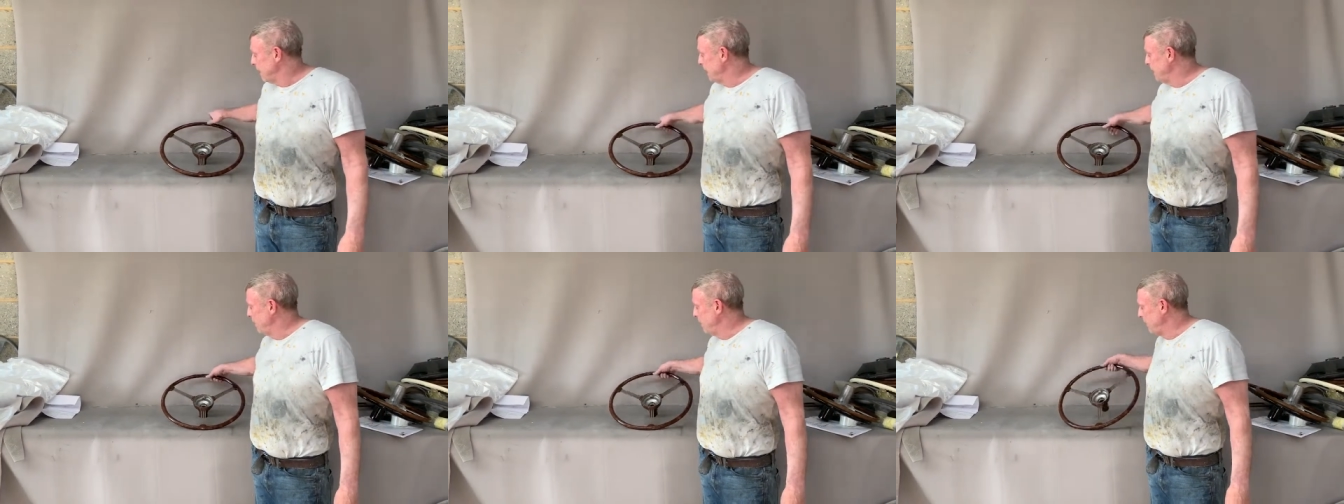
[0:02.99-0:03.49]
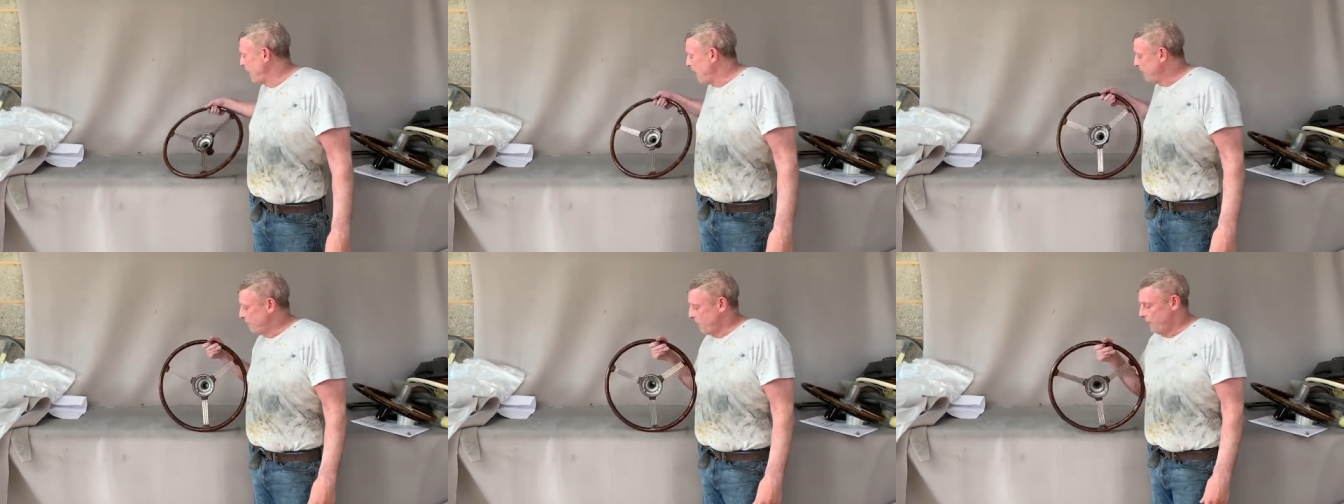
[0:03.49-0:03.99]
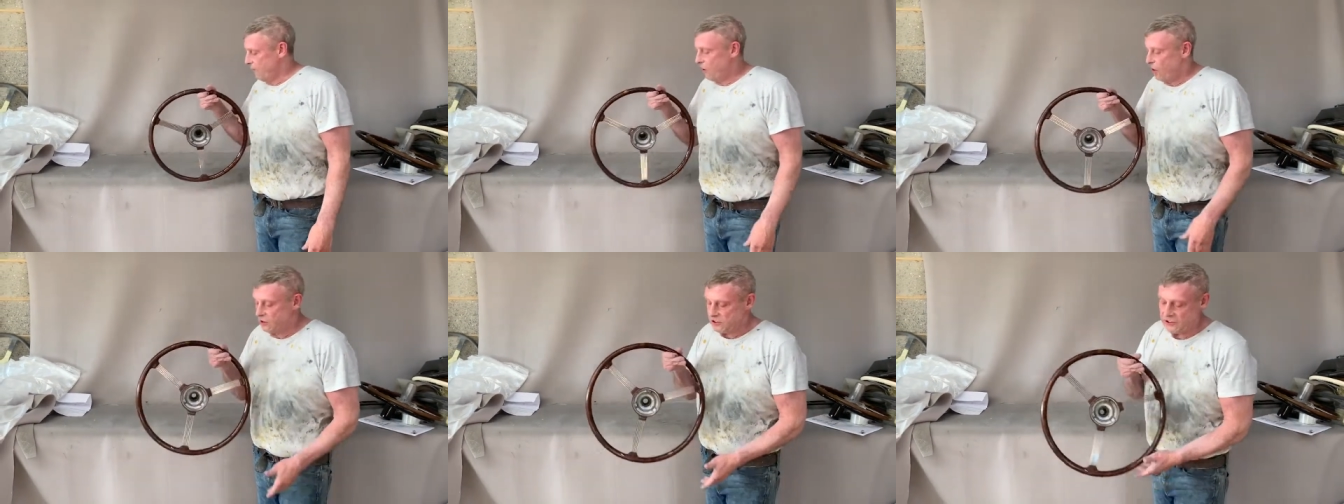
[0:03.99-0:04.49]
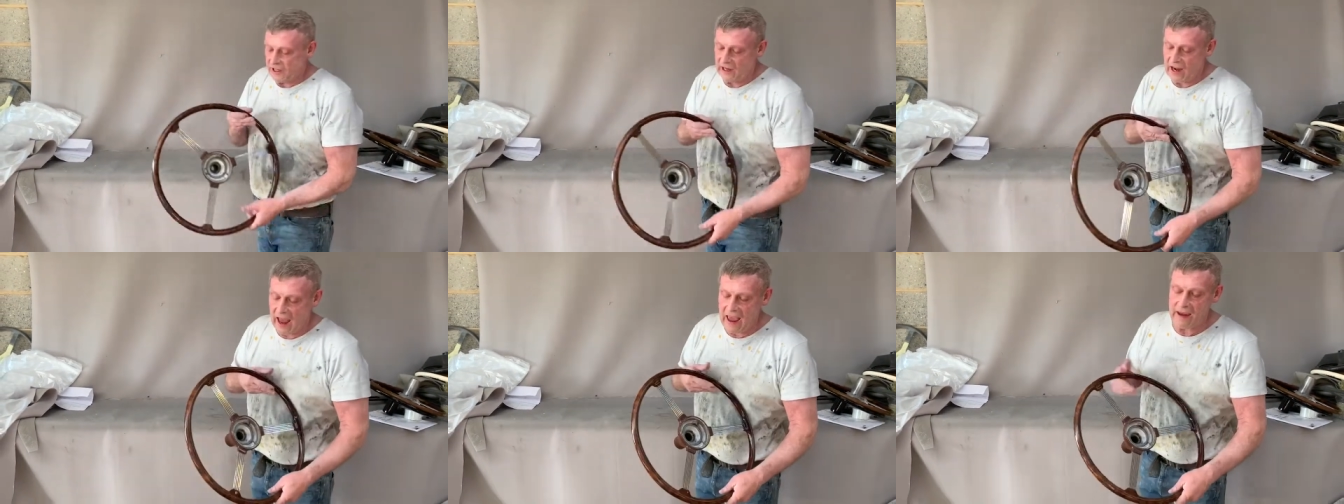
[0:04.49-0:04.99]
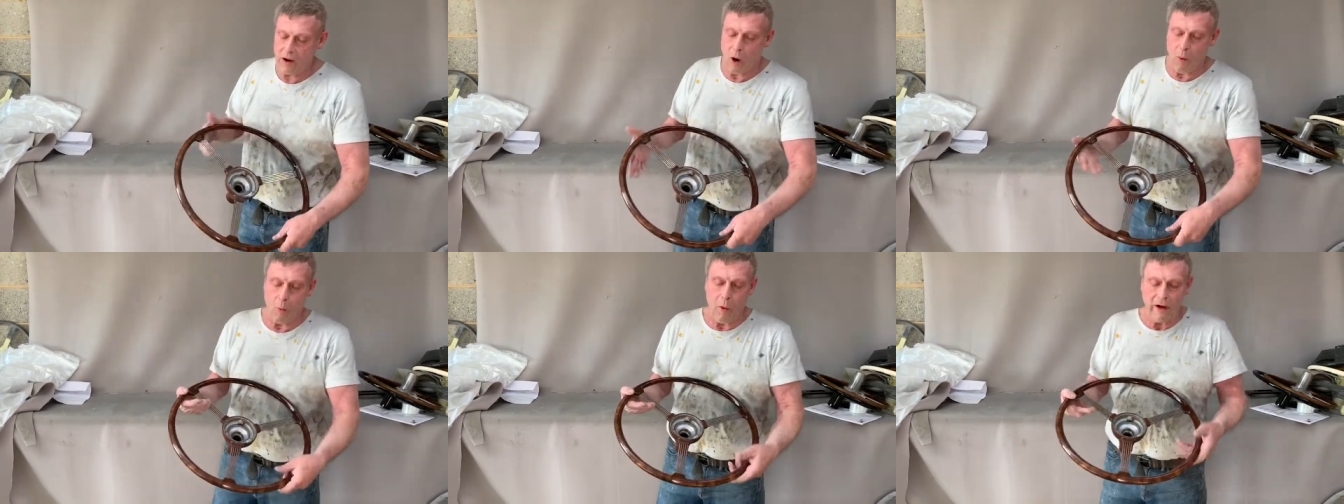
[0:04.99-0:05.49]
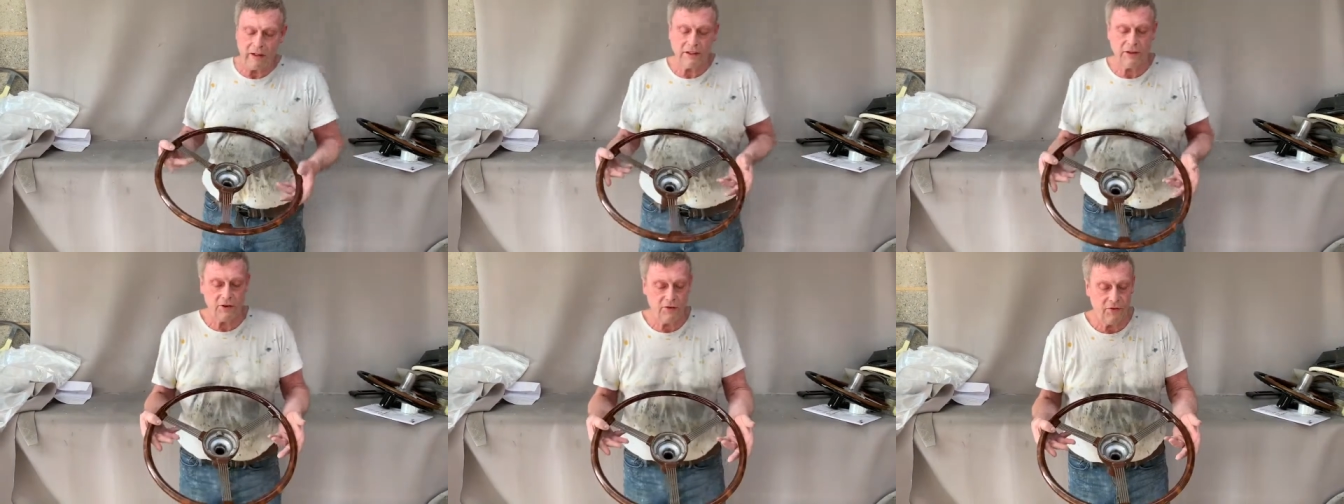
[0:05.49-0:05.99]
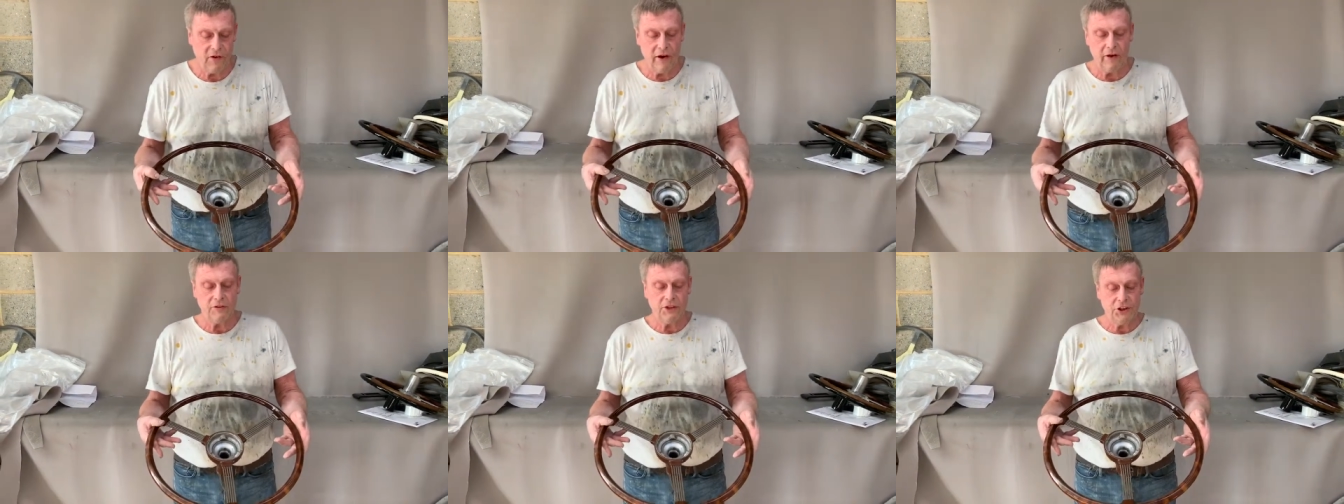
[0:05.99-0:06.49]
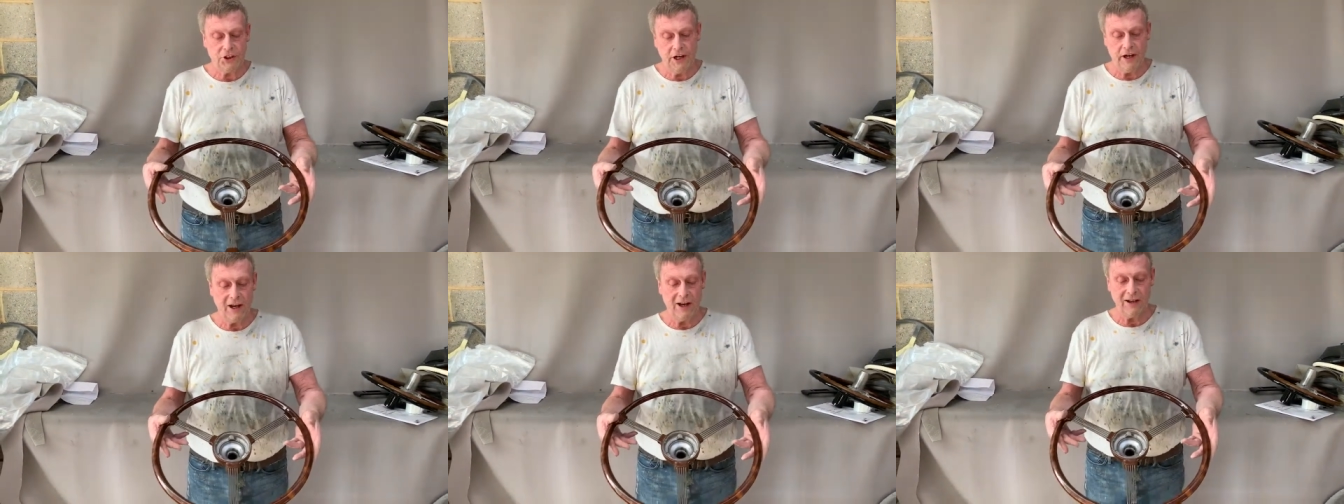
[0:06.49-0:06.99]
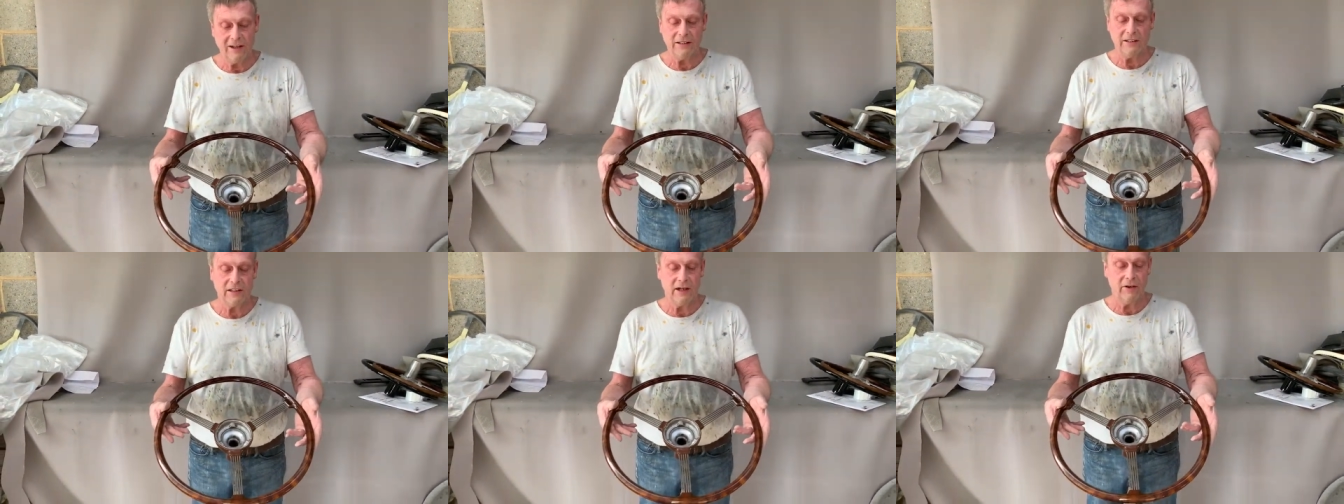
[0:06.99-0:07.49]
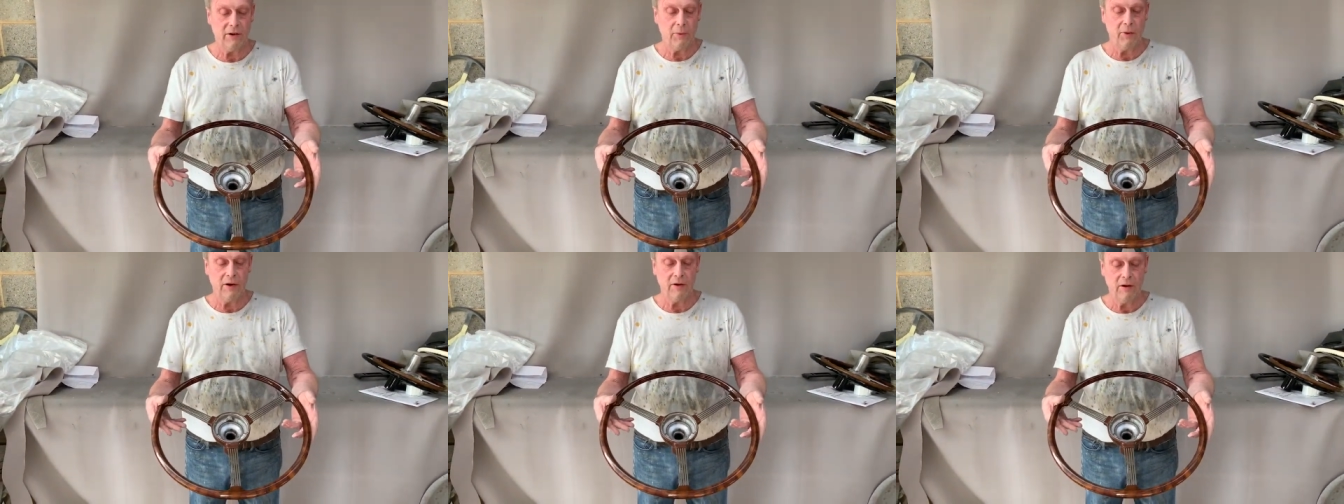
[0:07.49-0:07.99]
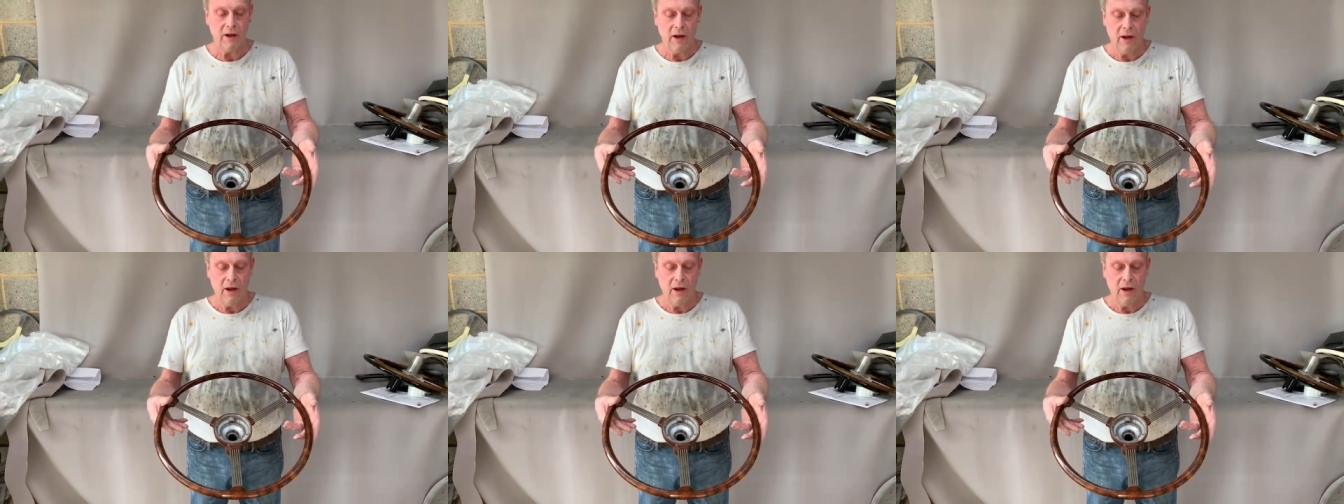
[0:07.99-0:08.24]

Here we have an Austin A125 Sheerline steering wheel